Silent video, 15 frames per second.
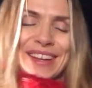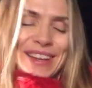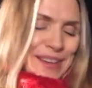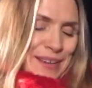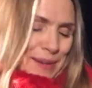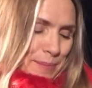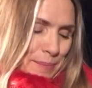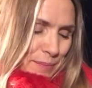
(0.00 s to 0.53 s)

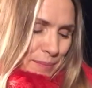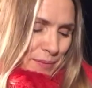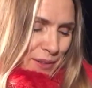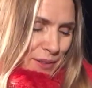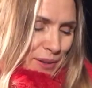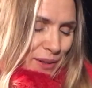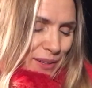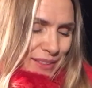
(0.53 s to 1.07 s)
um,
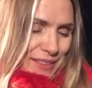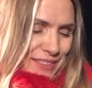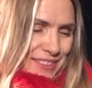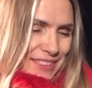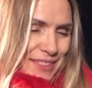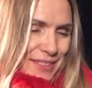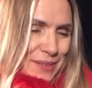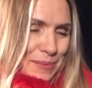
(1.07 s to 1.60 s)
the
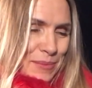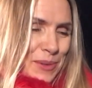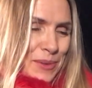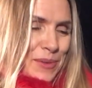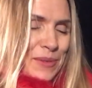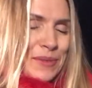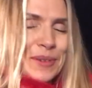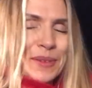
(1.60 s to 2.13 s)
colors are so
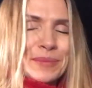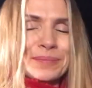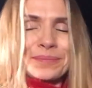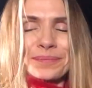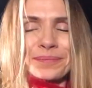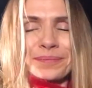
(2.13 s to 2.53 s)
beautiful